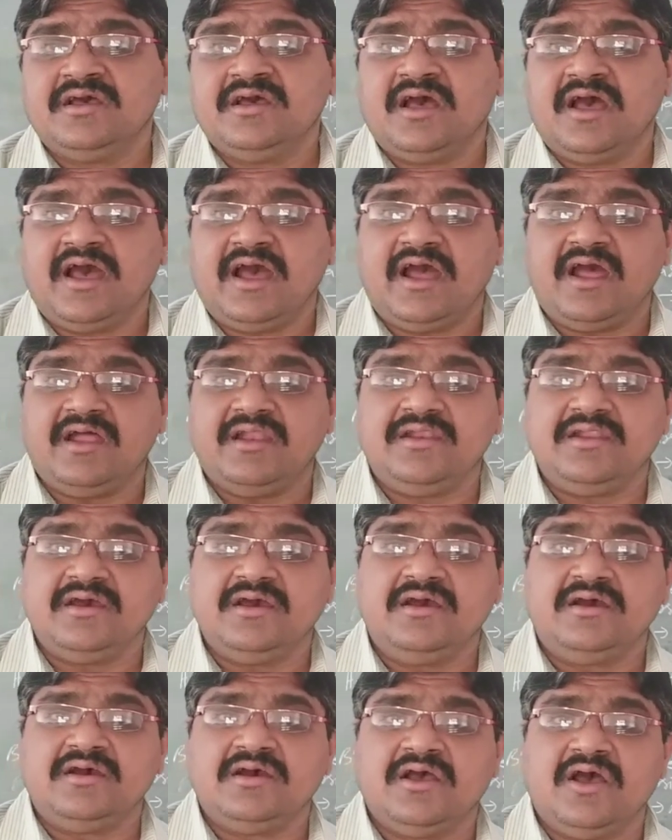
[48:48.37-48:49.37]
and
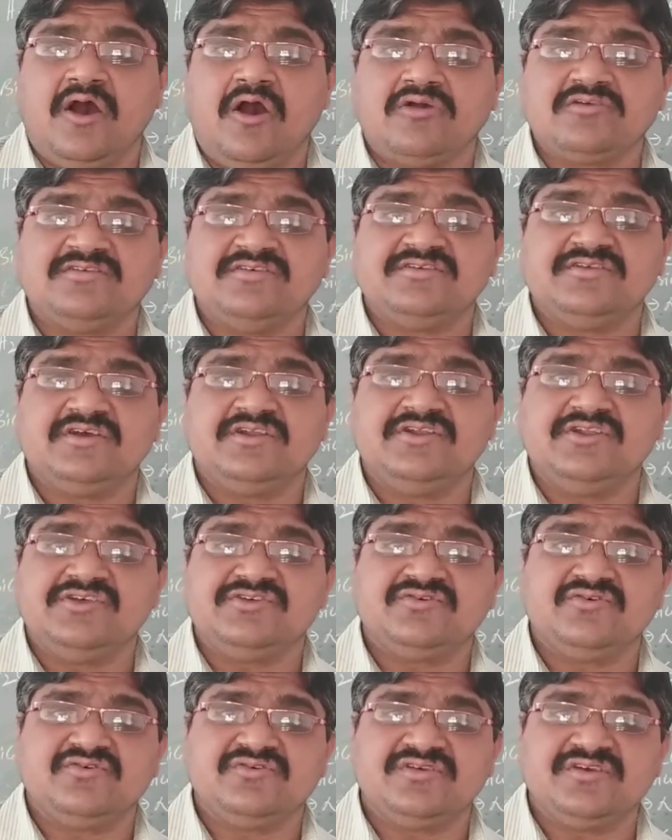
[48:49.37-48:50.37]
oxygen
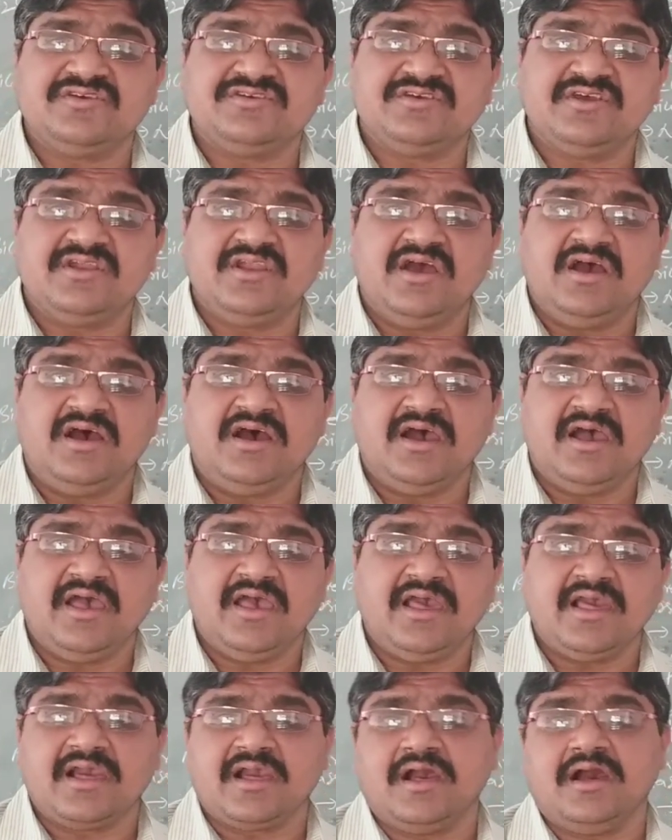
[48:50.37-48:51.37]
dissociation
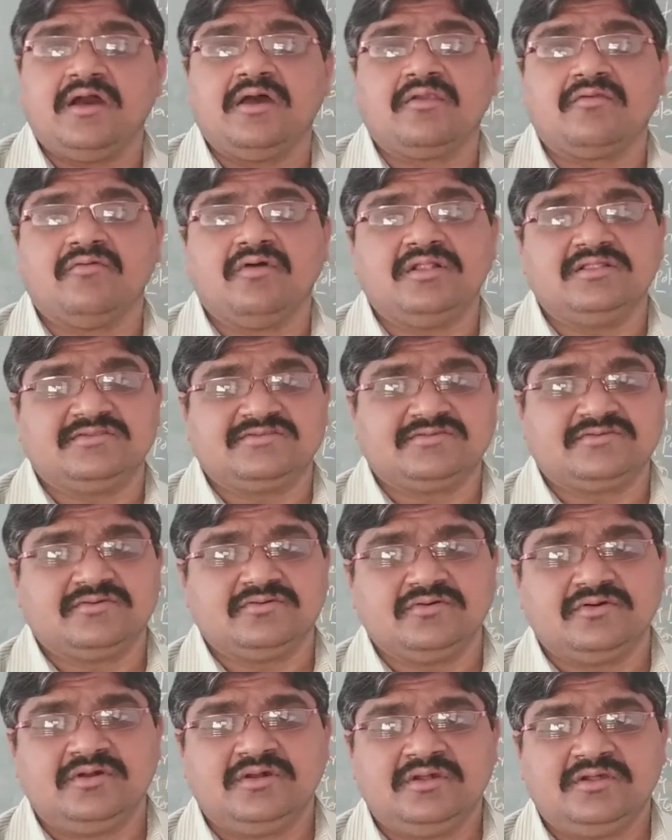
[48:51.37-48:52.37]
curve
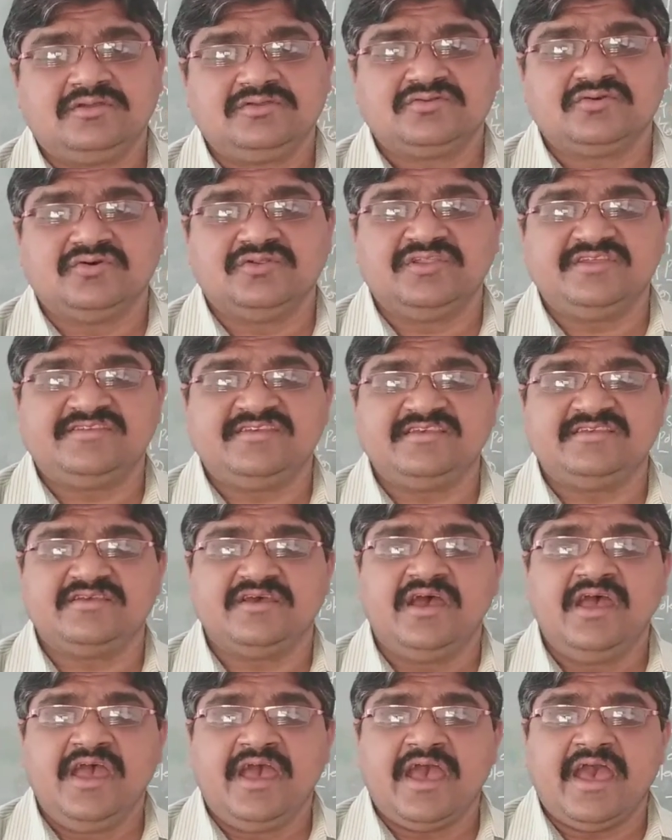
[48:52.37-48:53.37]
also. So this is
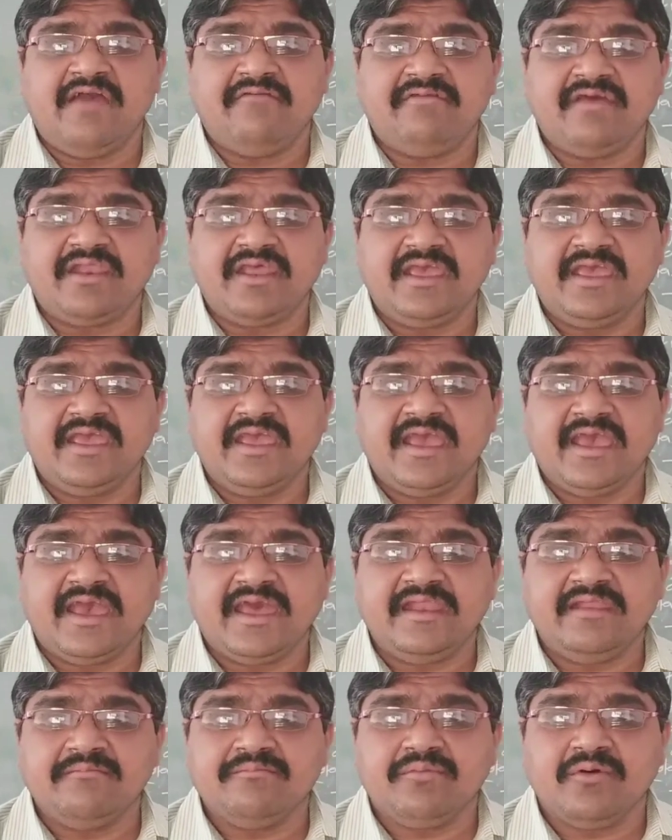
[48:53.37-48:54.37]
a very
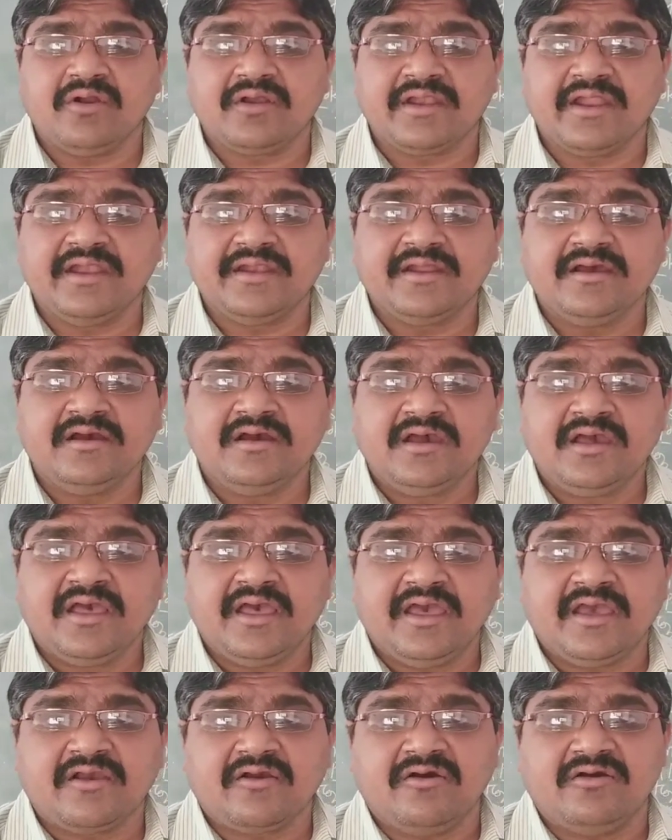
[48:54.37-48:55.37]
important
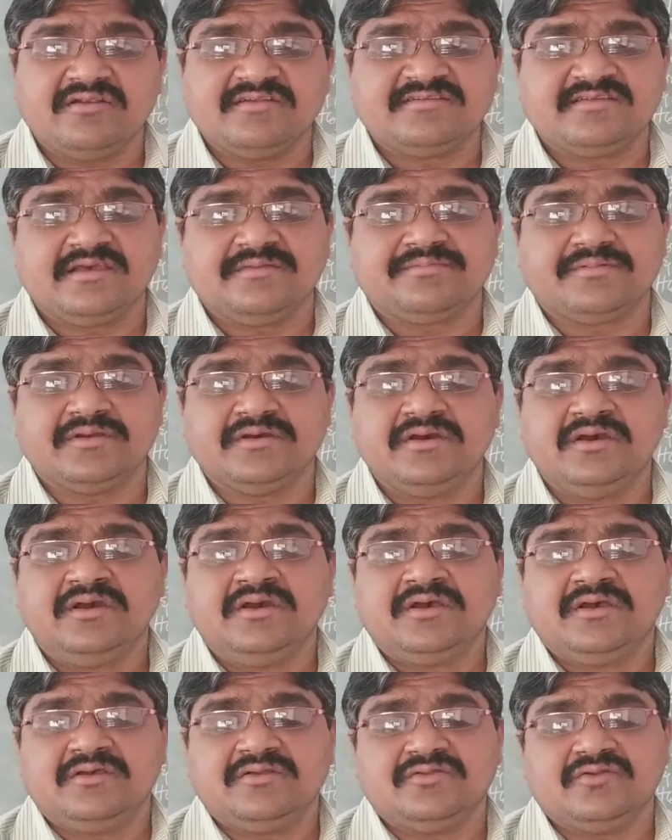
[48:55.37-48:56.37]
concept,
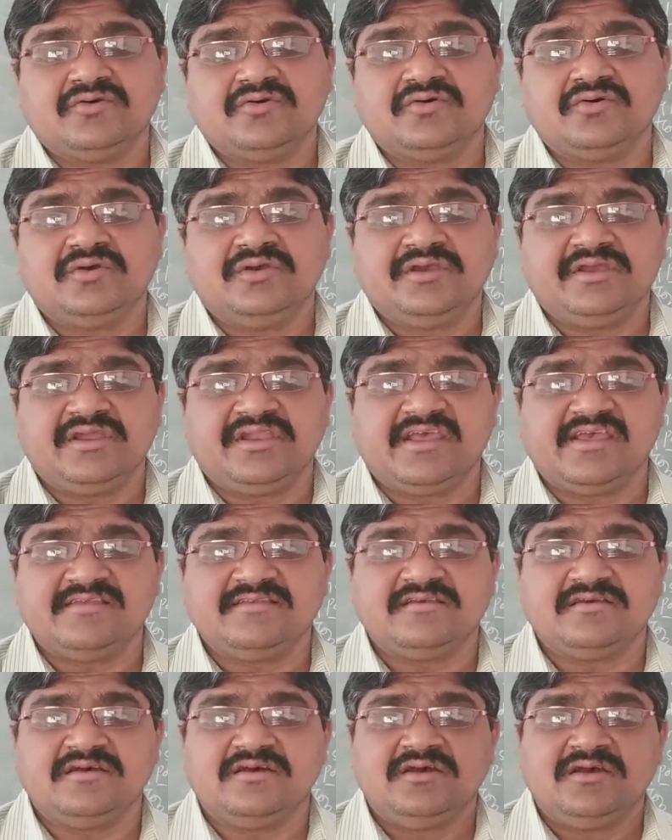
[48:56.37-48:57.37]
though it is
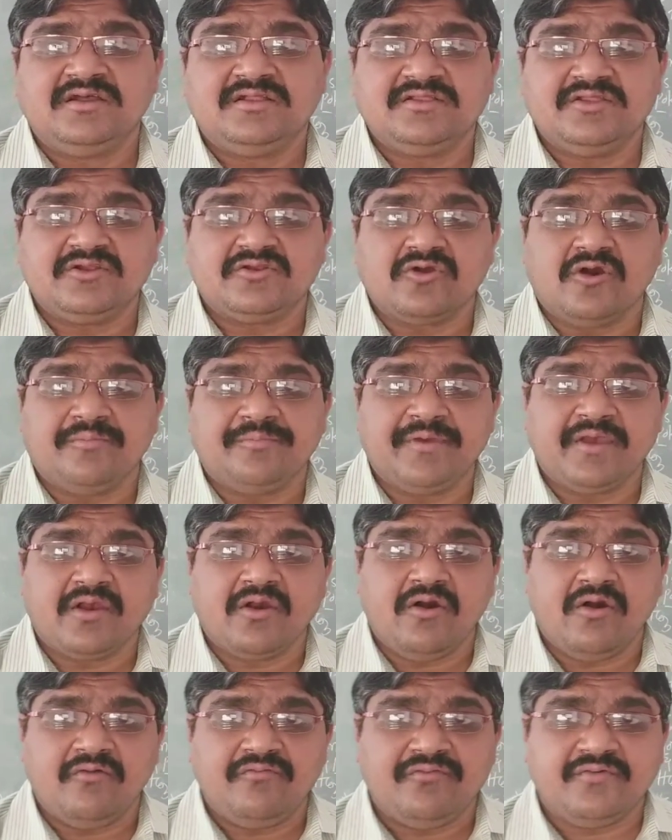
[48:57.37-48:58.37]
the topic
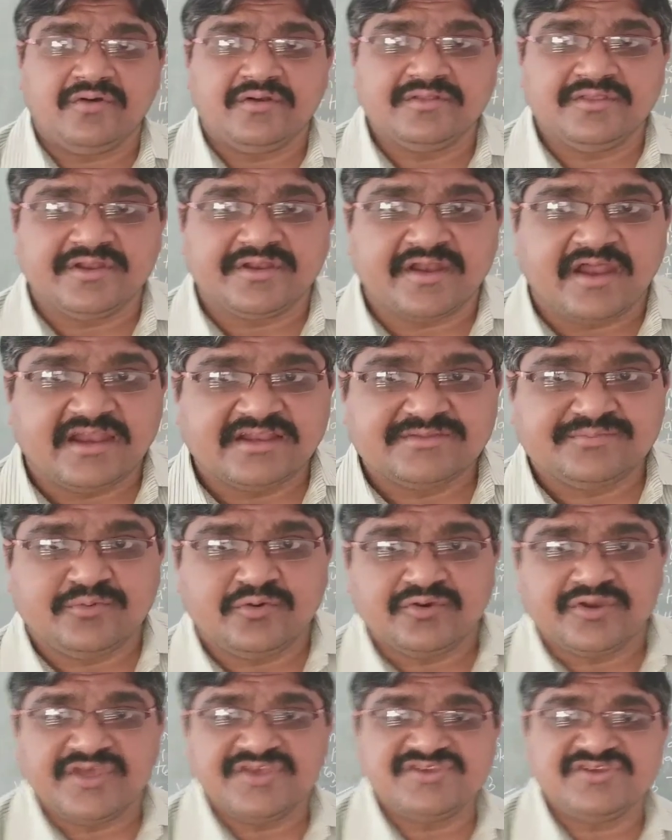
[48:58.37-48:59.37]
of the
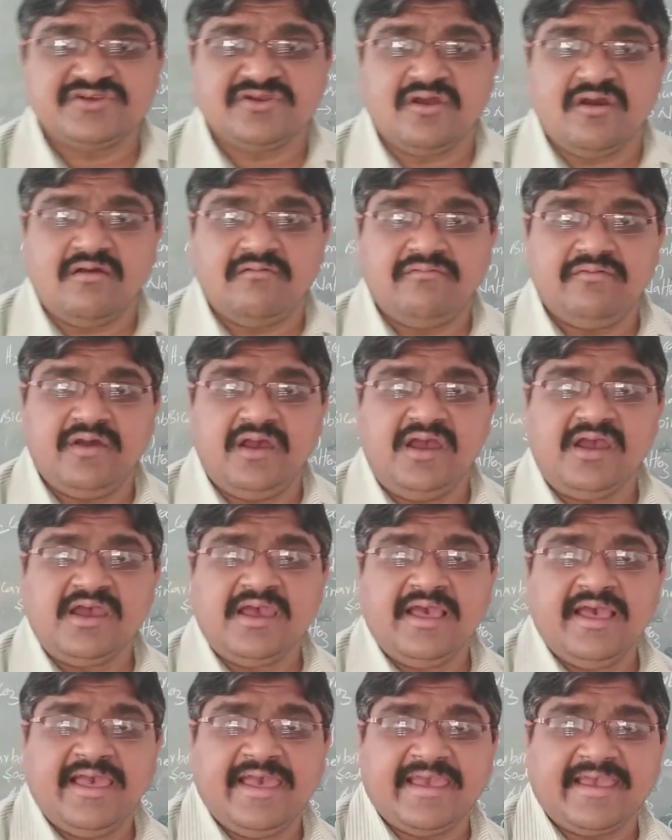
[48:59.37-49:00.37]
transportation of
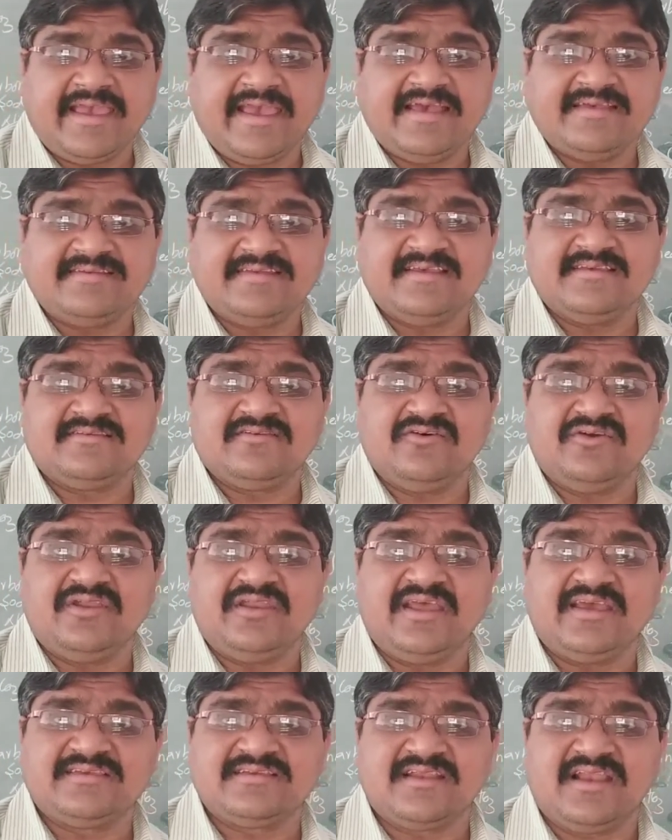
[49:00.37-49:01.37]
gases. So in
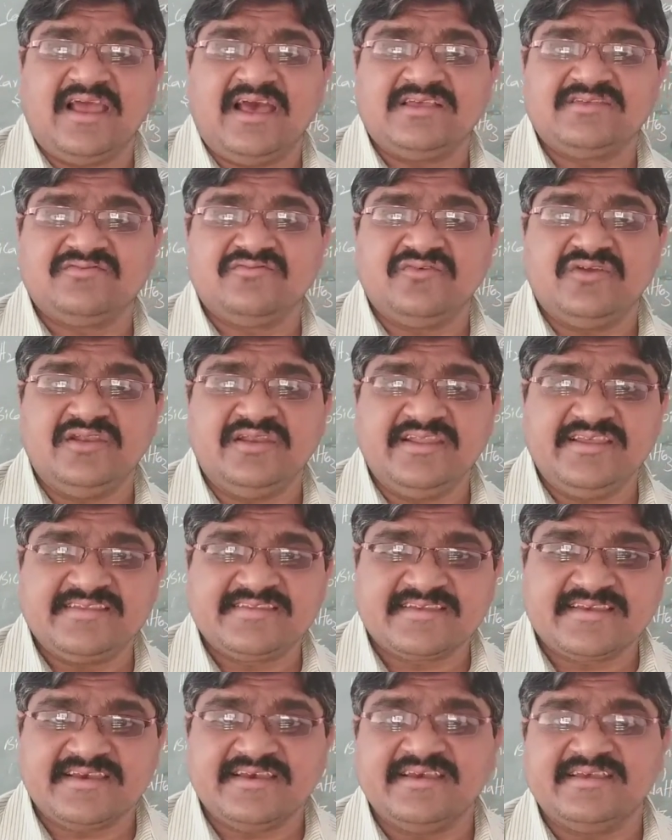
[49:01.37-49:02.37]
next class we will
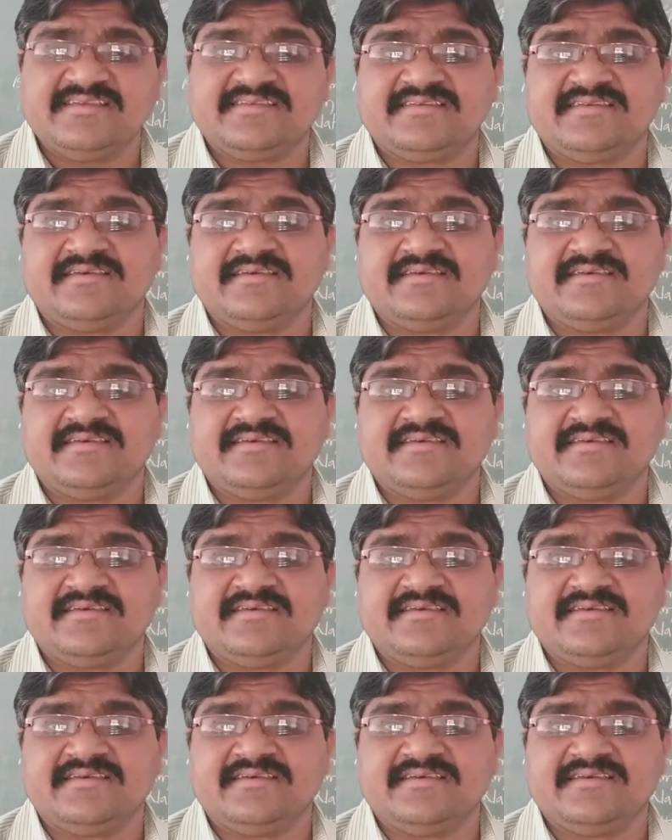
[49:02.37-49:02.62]
discuss